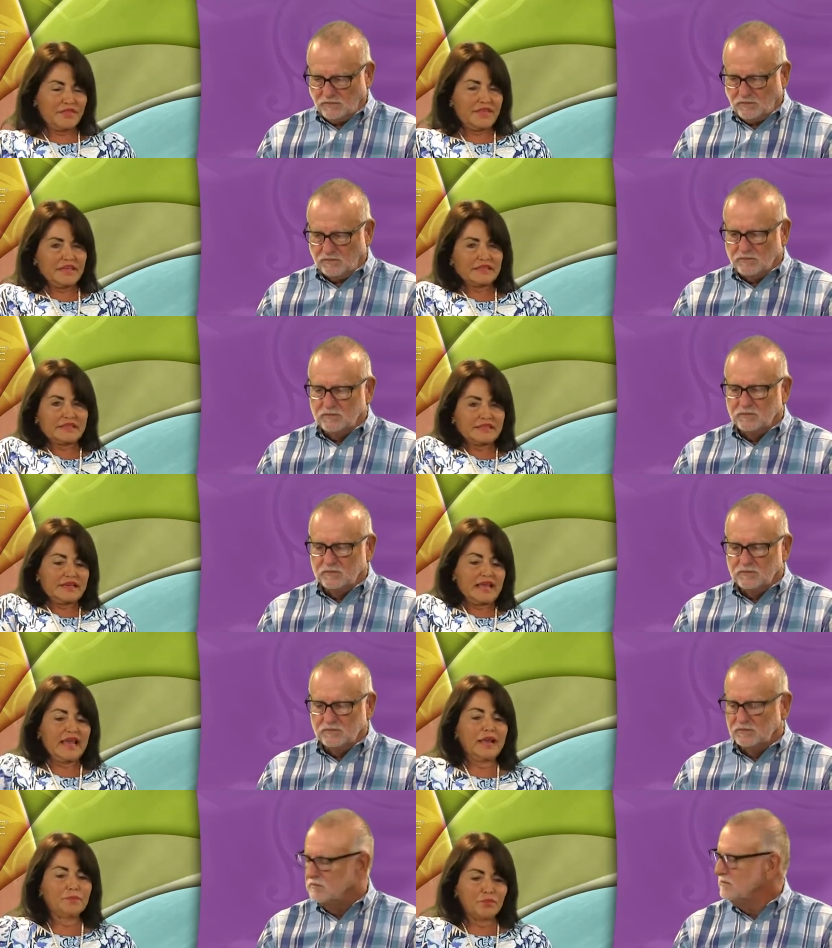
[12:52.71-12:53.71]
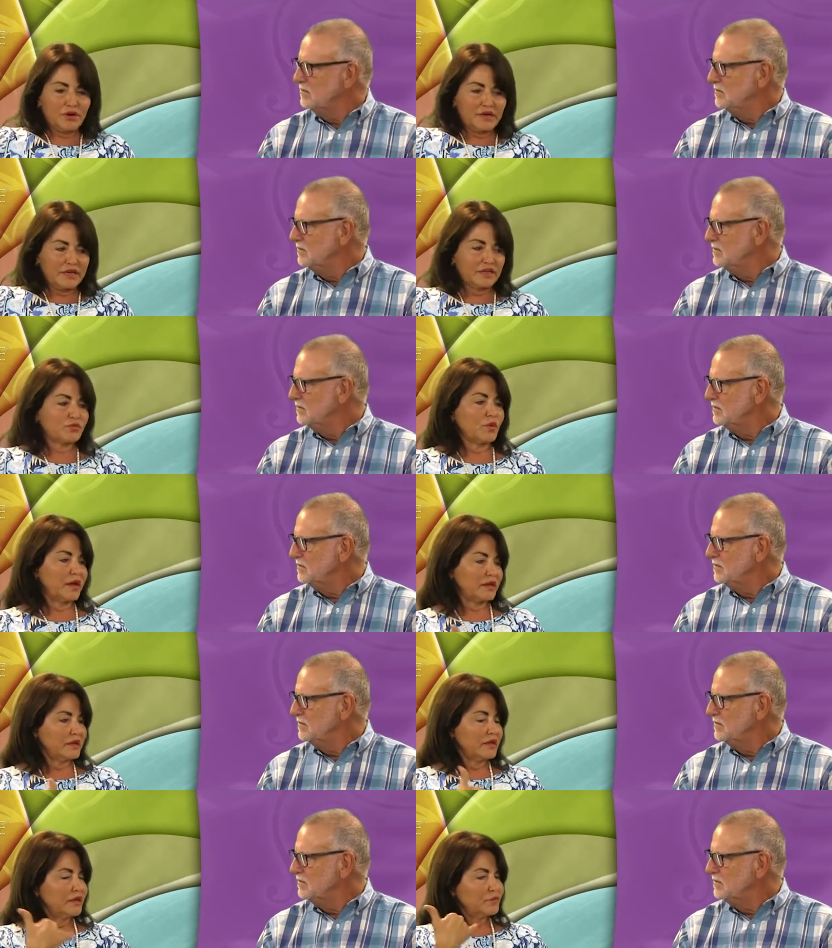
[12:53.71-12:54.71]
Speaker 1: this apron is
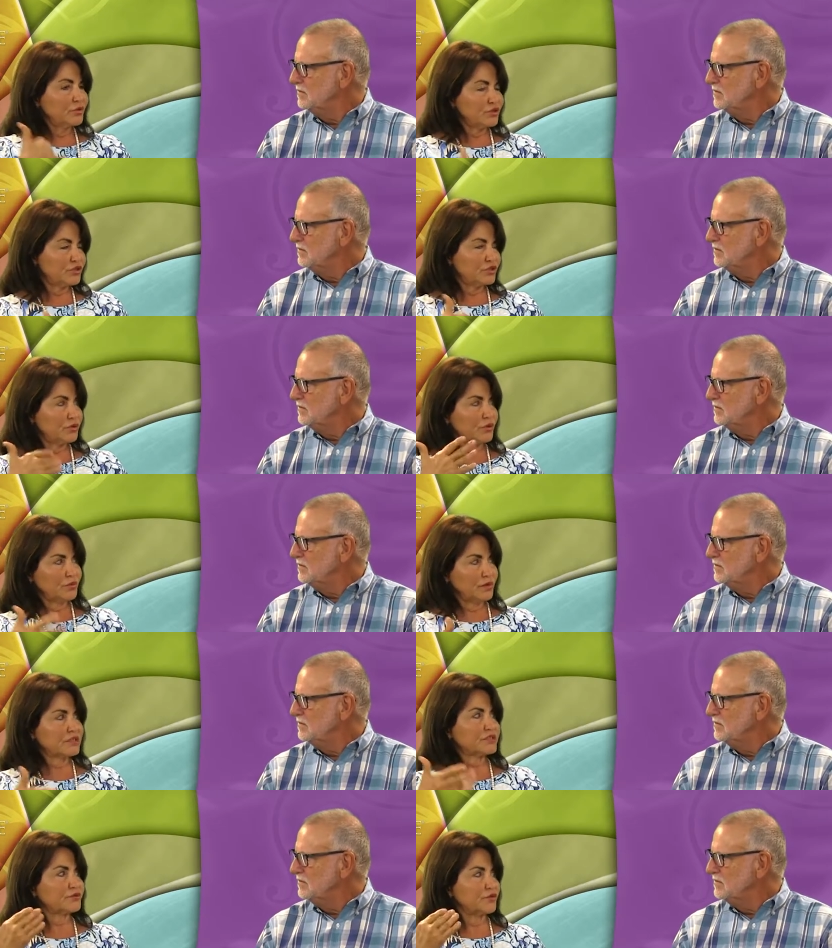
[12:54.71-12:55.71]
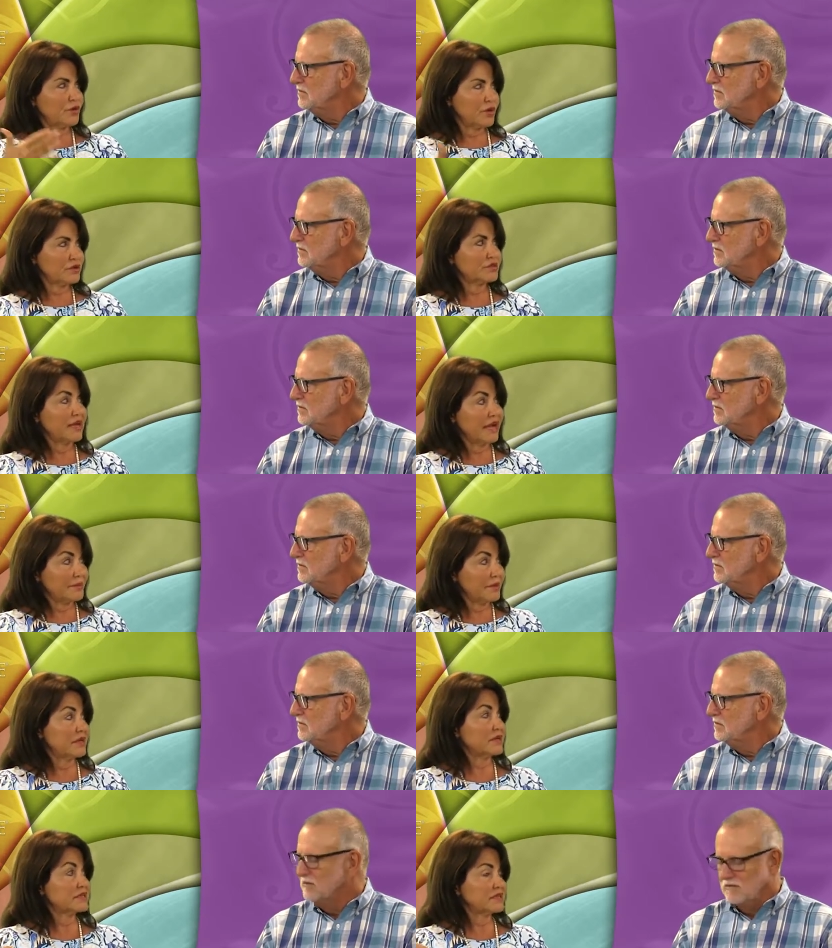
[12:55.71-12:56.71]
what Put you at risk for
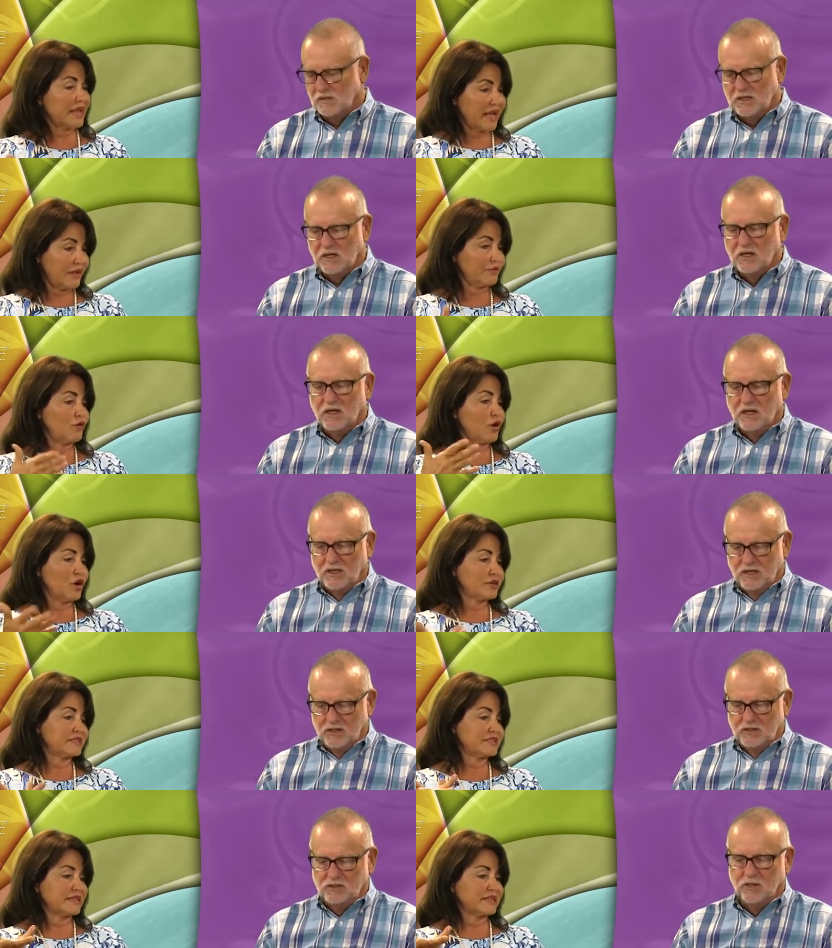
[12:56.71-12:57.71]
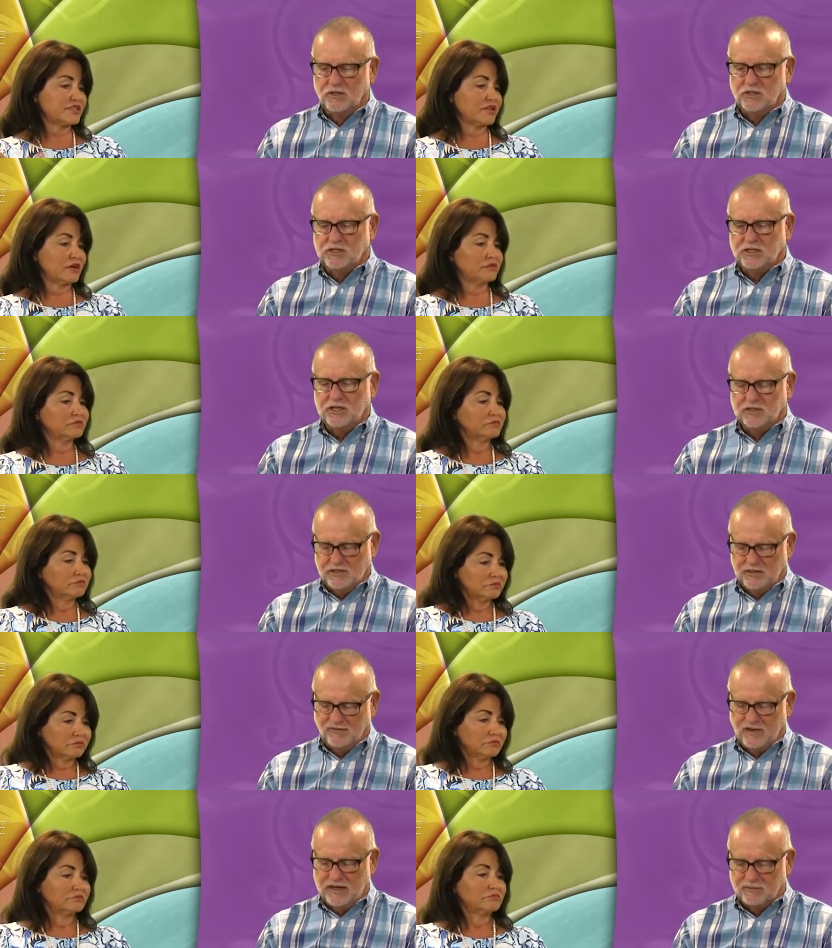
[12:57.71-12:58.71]
diabetes and for heart disease. So this so, says
Speaker 2: in
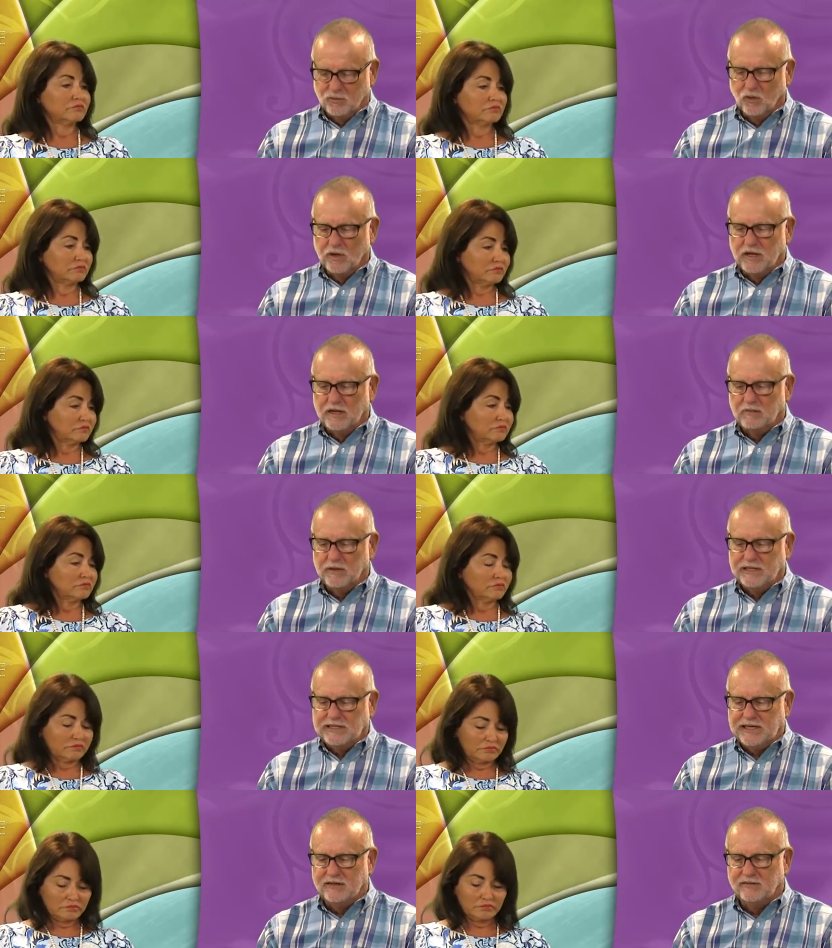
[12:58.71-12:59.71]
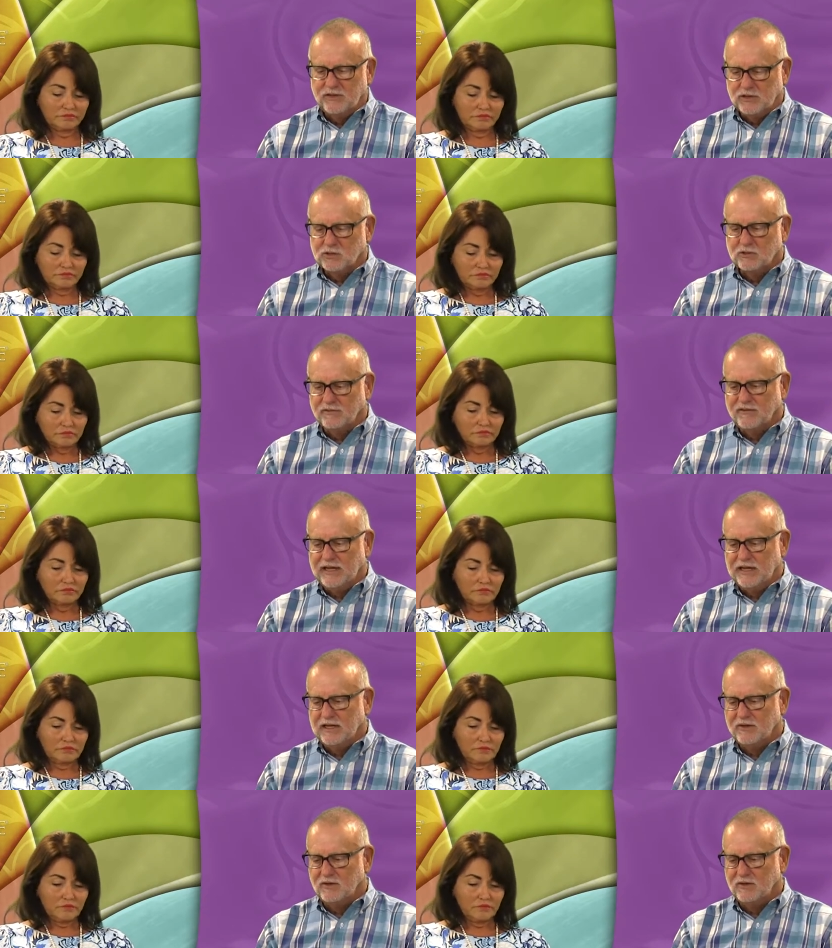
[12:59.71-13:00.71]
the fine print, maintain a visceral
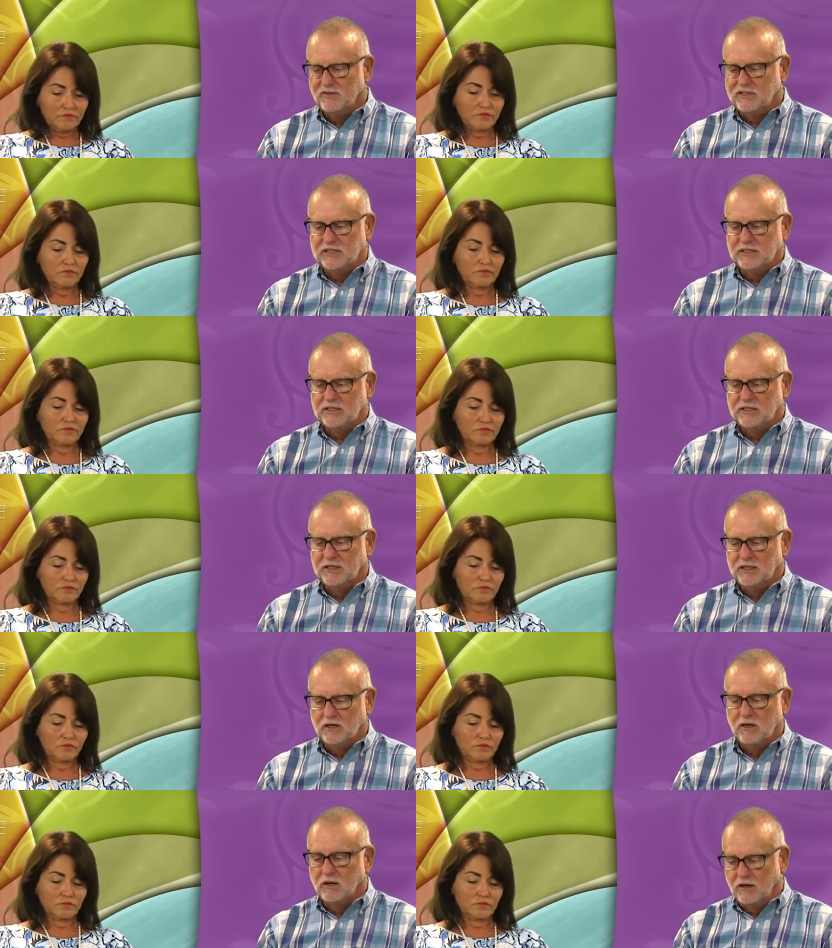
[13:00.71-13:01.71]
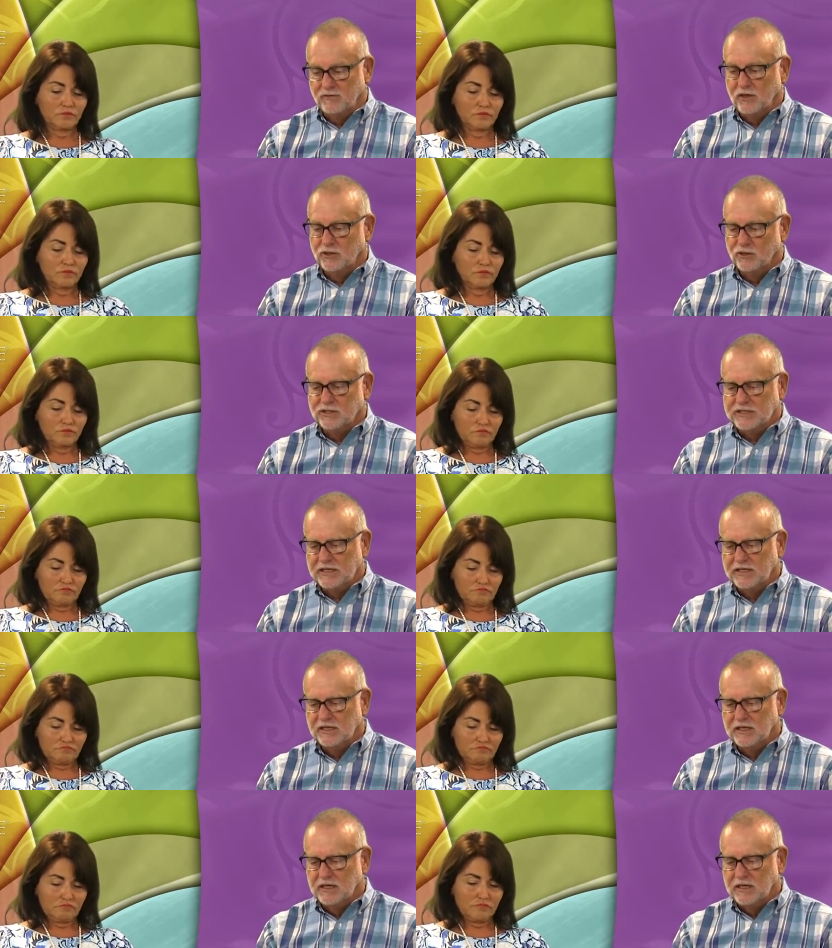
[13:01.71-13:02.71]
fat level of 10 or of under
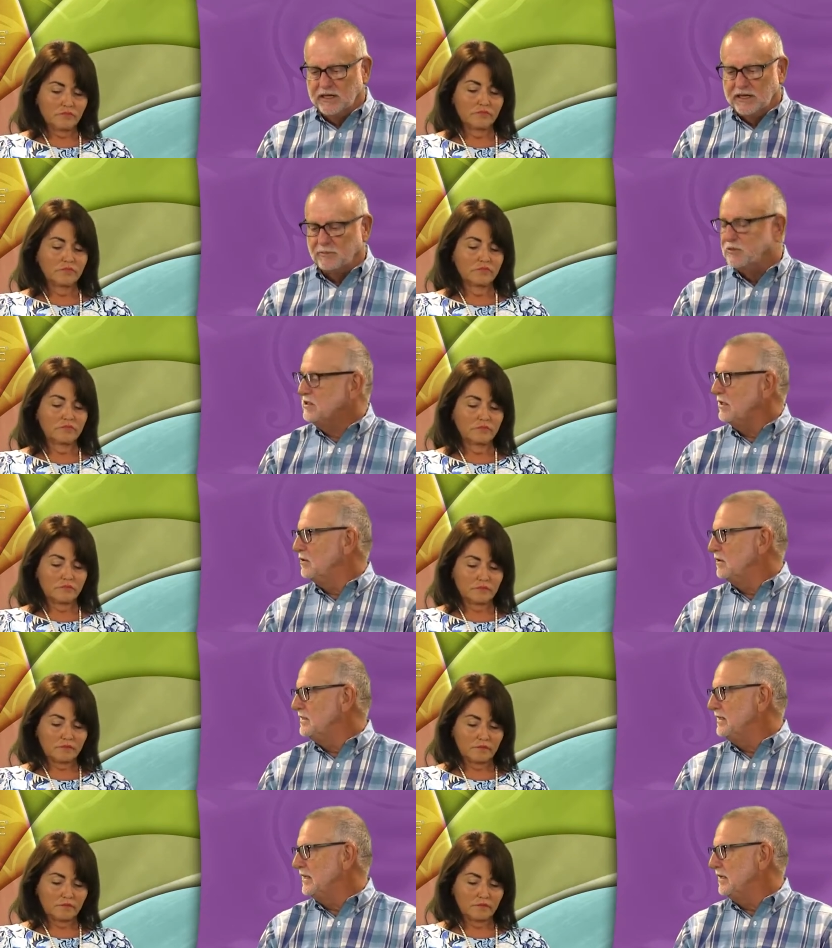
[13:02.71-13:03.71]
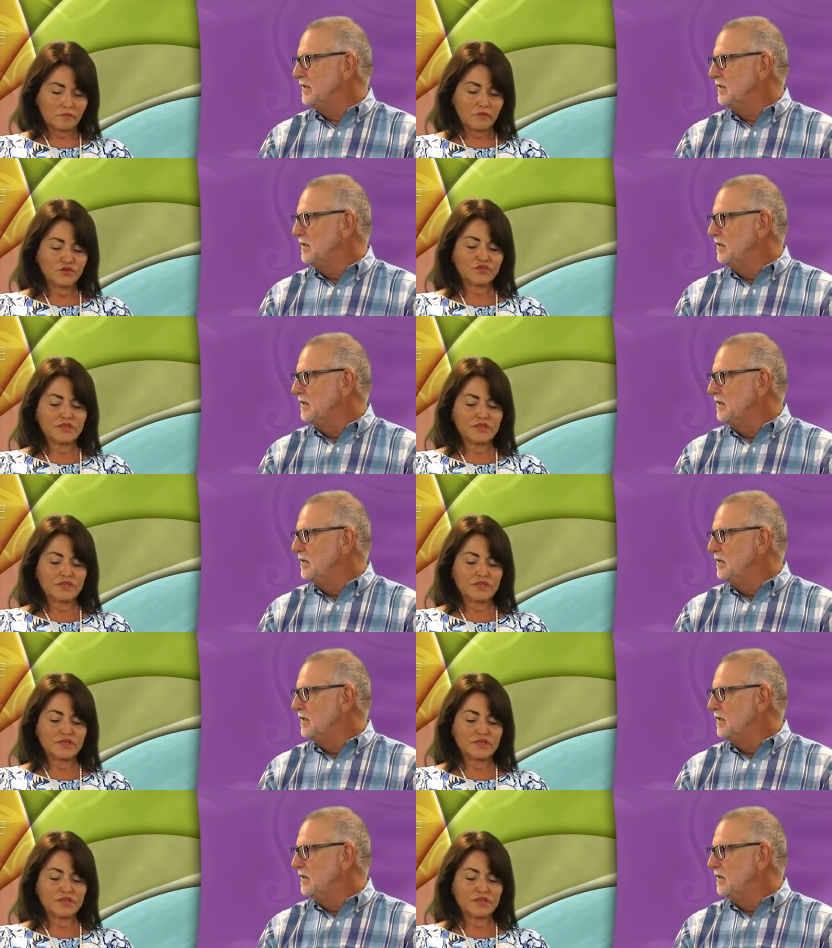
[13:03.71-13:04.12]
10 and I'm sitting on 10.
Speaker 1: You're